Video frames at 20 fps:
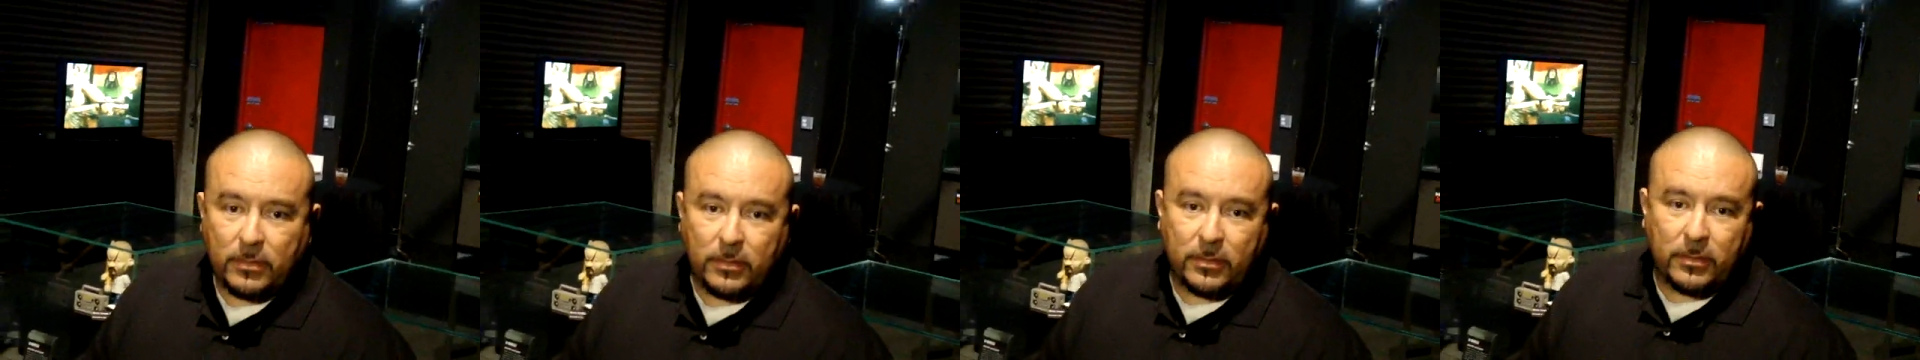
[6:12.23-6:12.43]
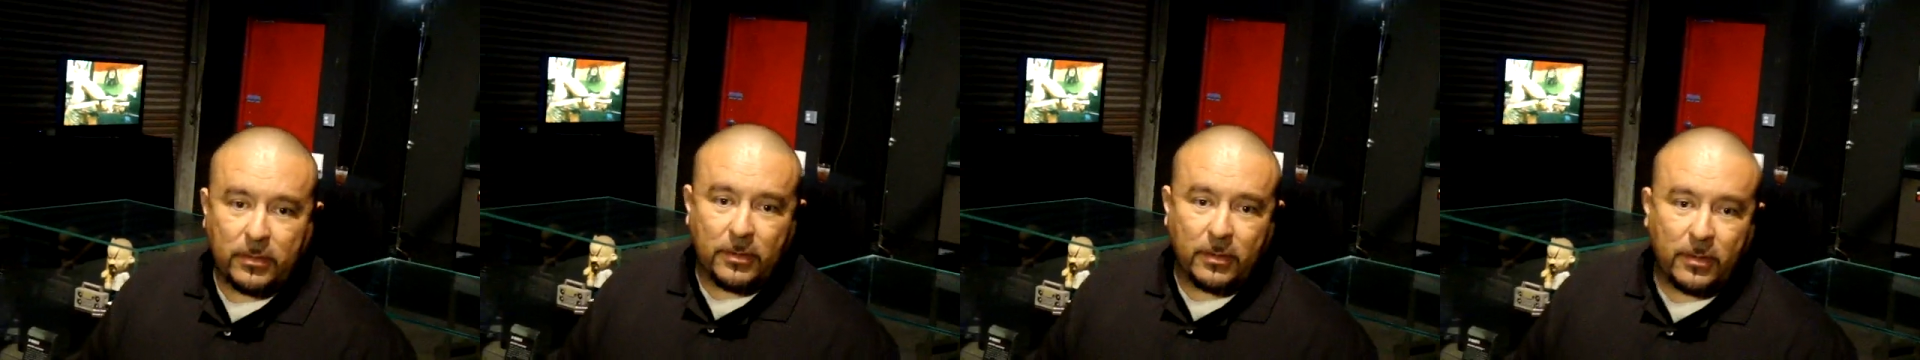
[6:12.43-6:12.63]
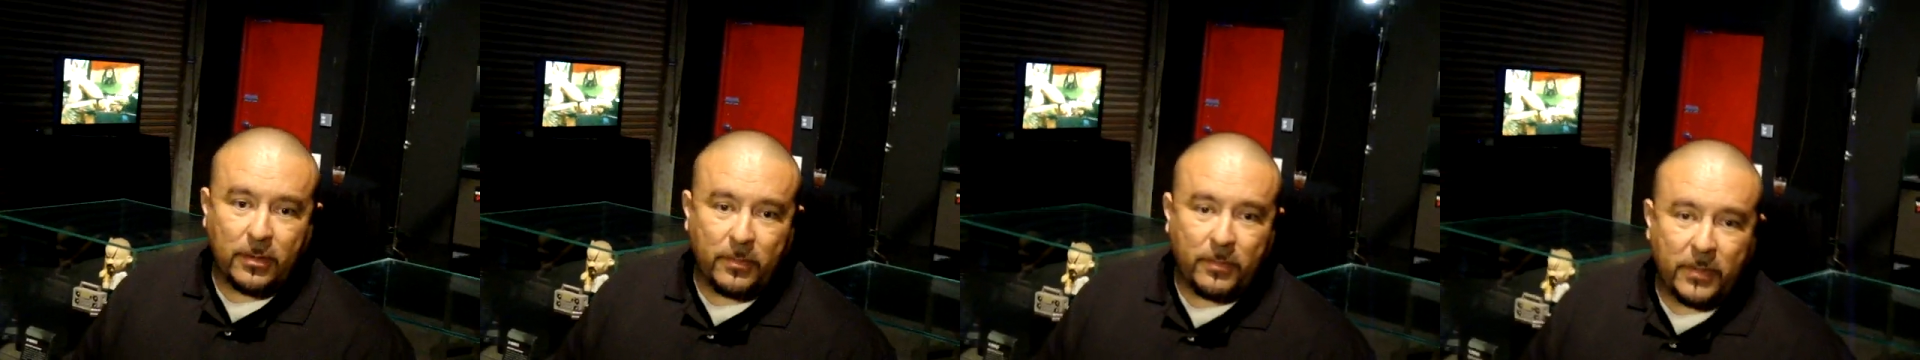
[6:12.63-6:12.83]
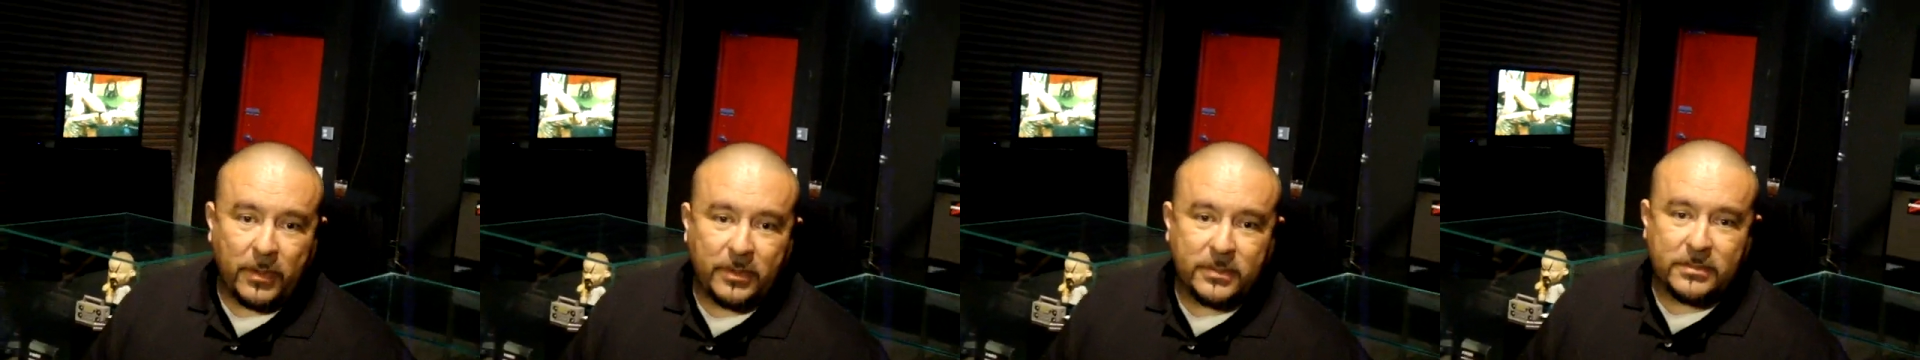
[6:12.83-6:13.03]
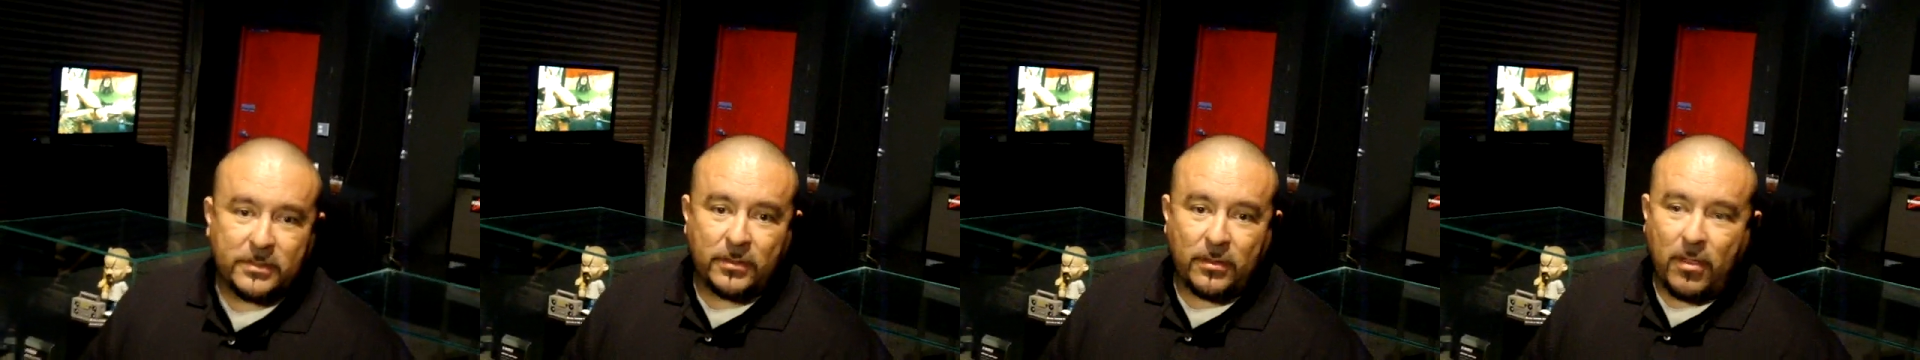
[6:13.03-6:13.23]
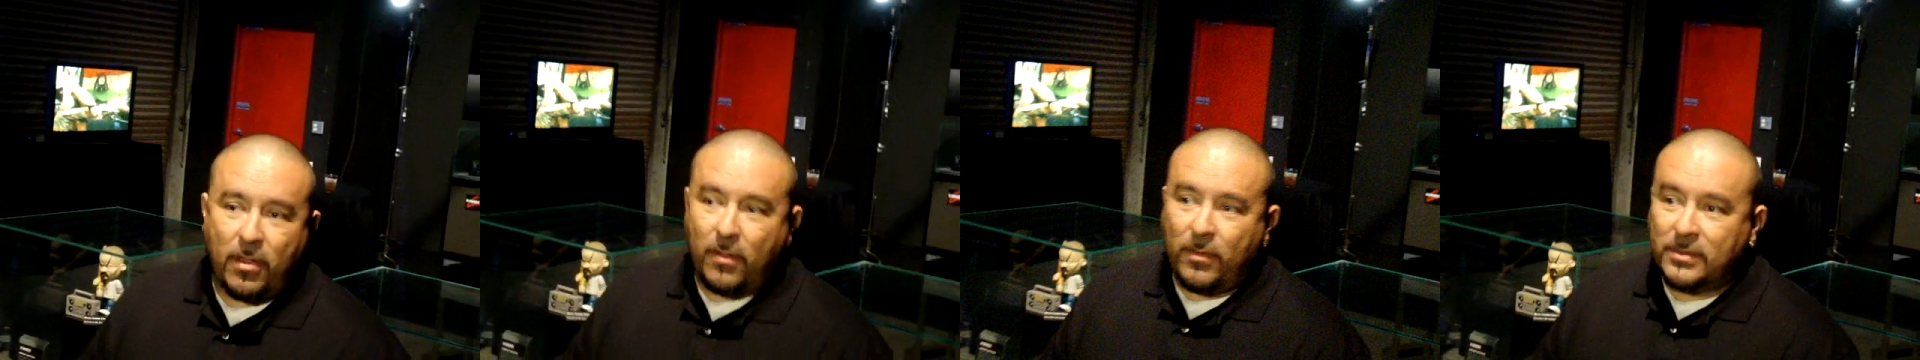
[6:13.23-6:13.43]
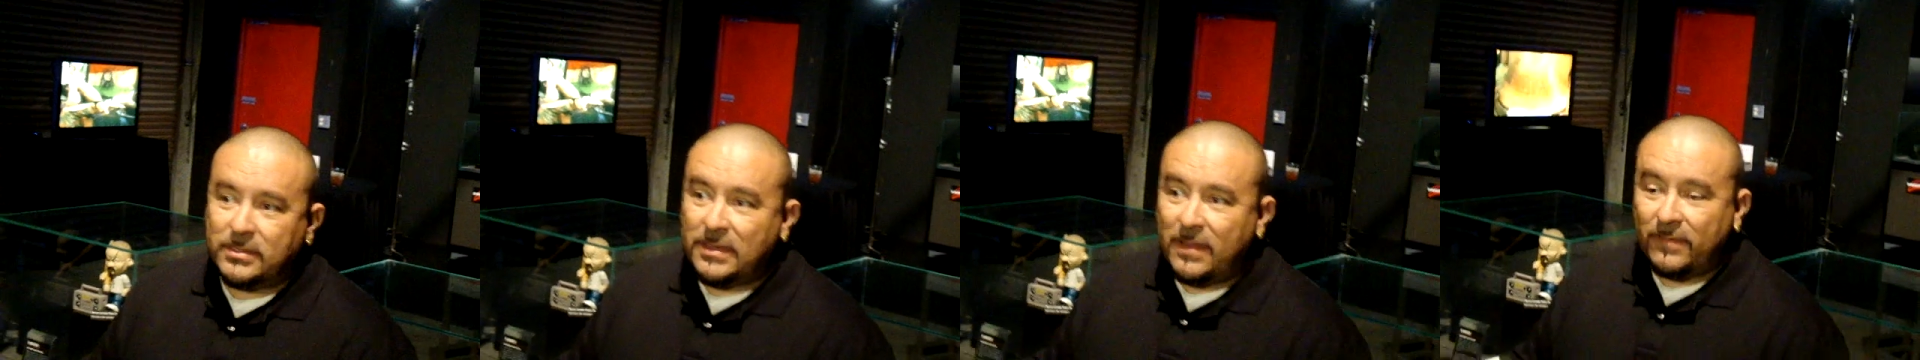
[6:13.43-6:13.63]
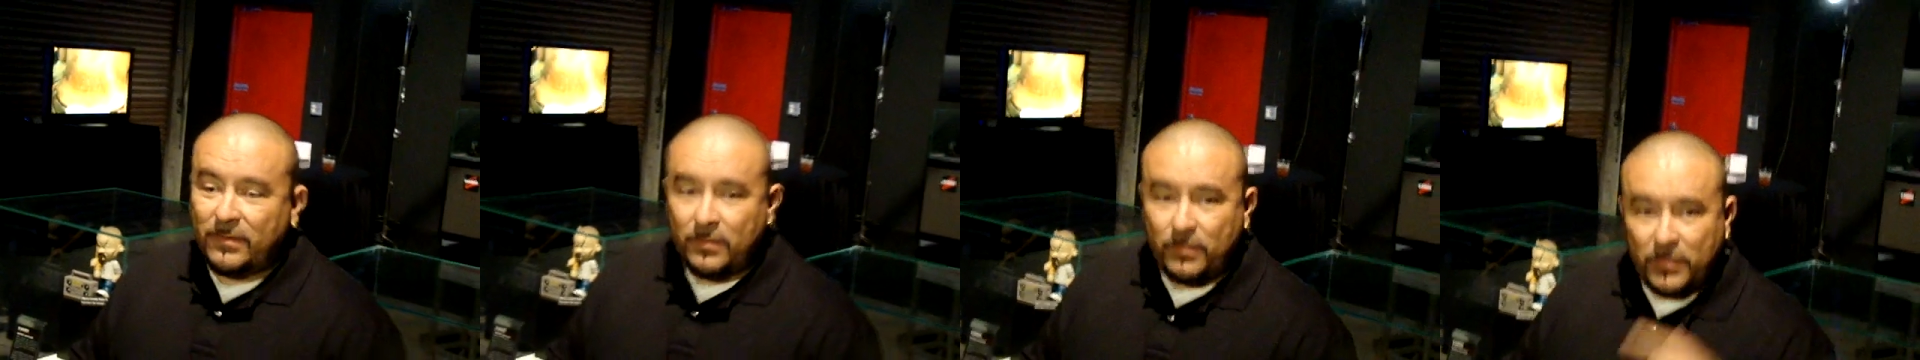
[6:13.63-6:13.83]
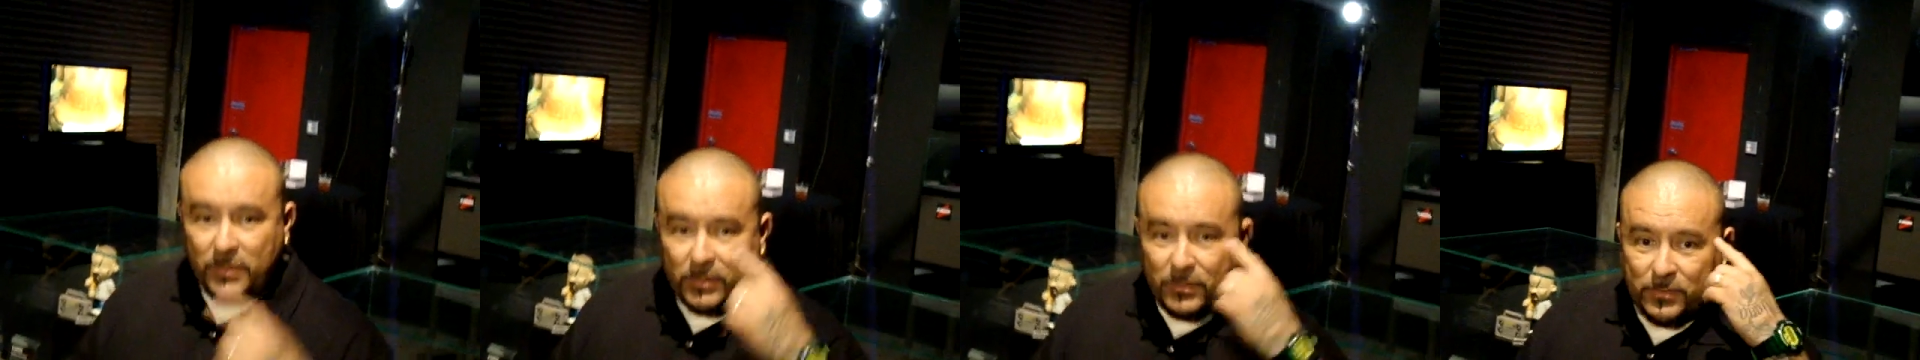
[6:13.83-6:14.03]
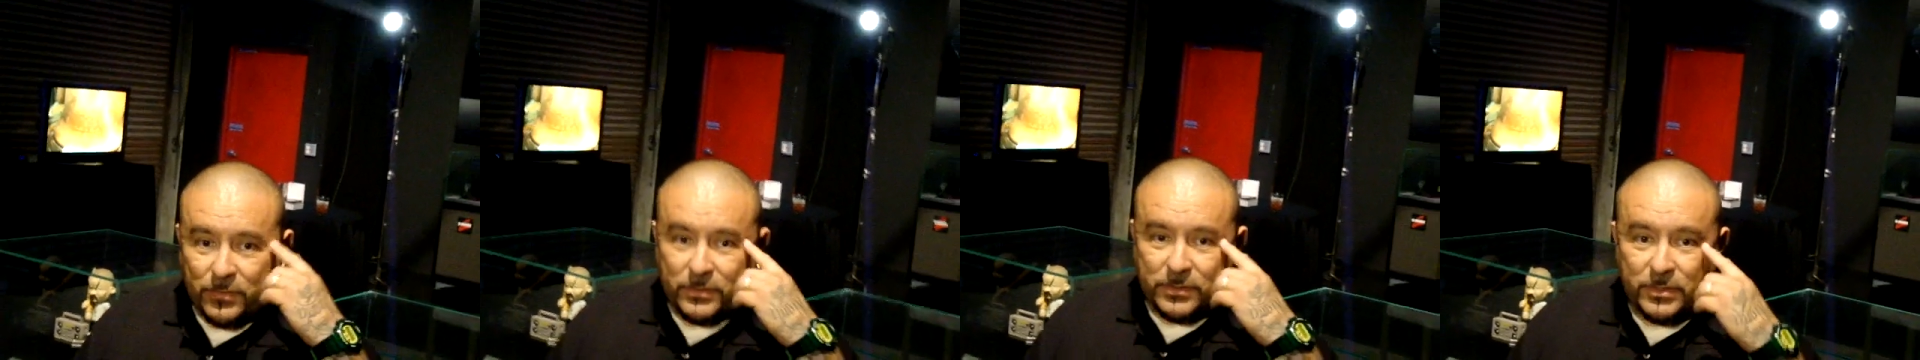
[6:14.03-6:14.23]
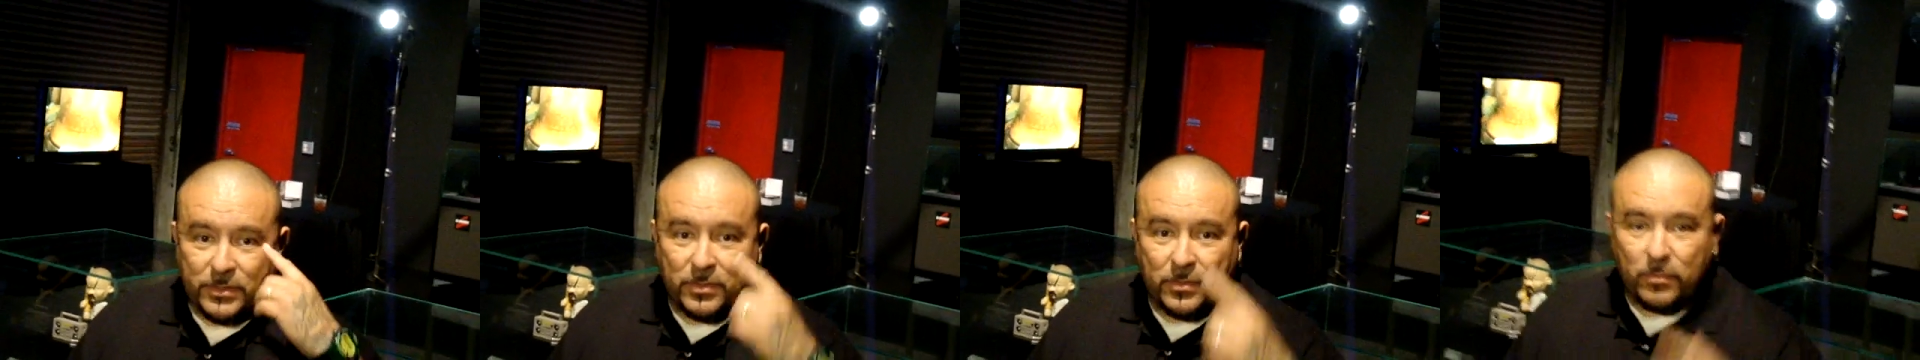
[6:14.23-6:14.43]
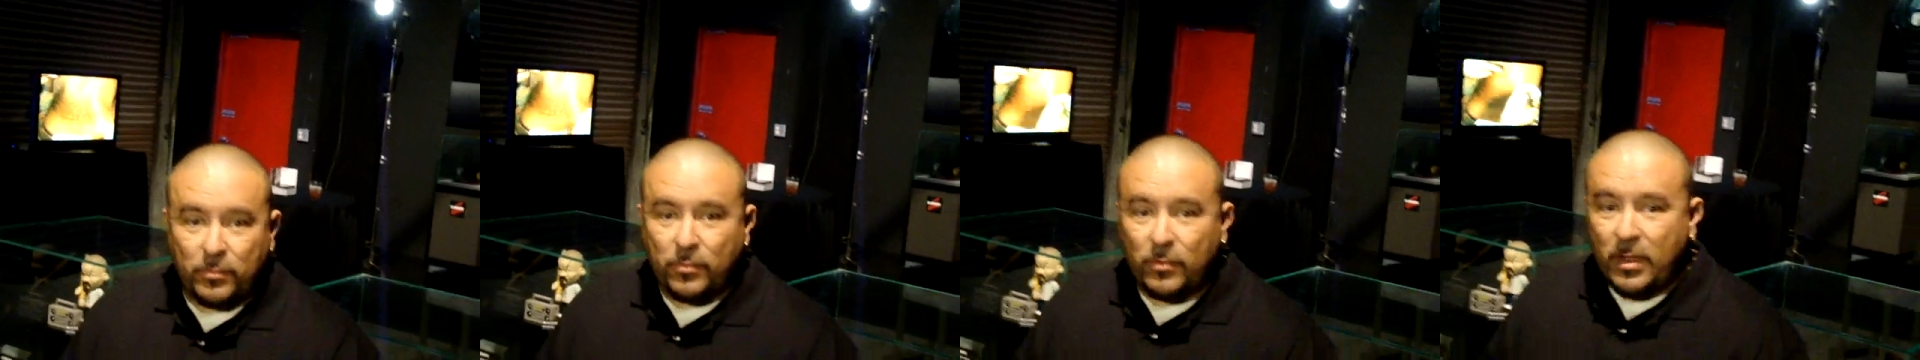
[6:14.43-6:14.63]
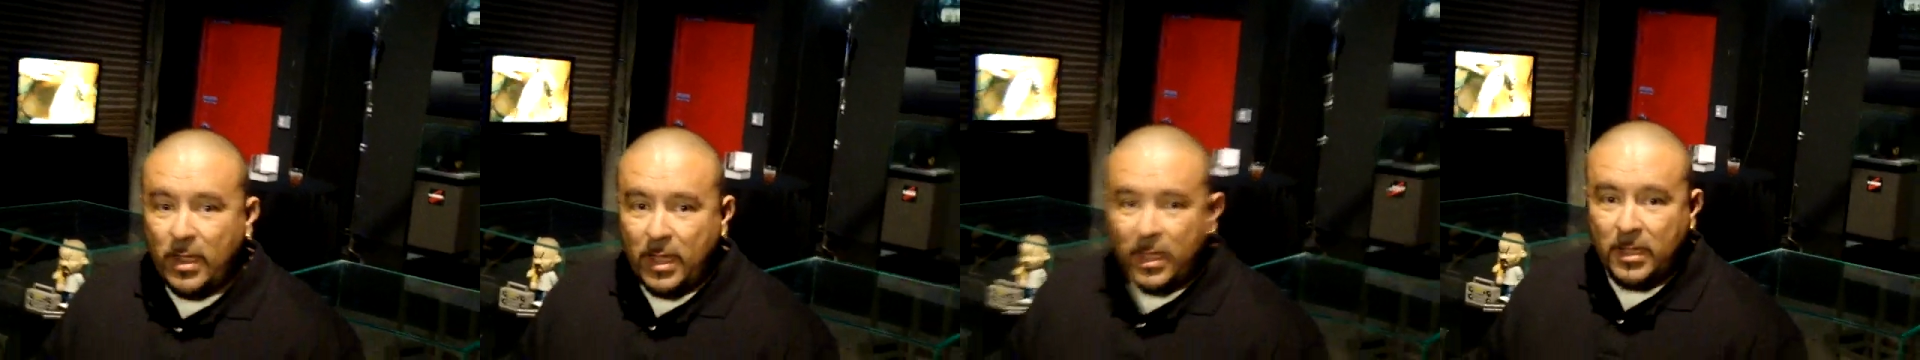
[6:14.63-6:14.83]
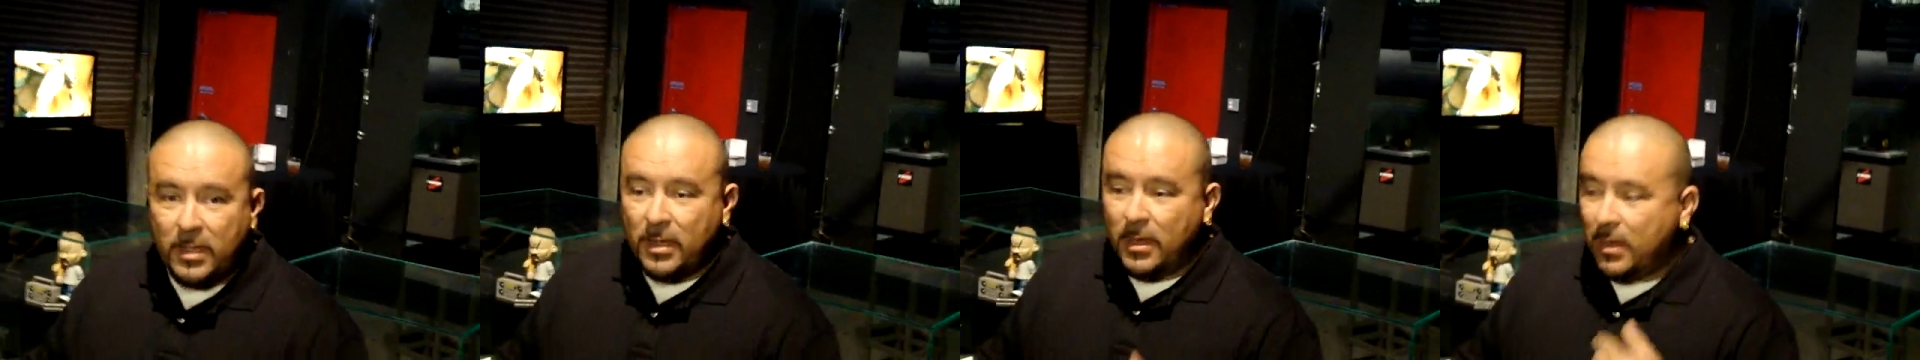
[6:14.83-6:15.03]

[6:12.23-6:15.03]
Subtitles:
You know what I mean? So you always have to be using your brain.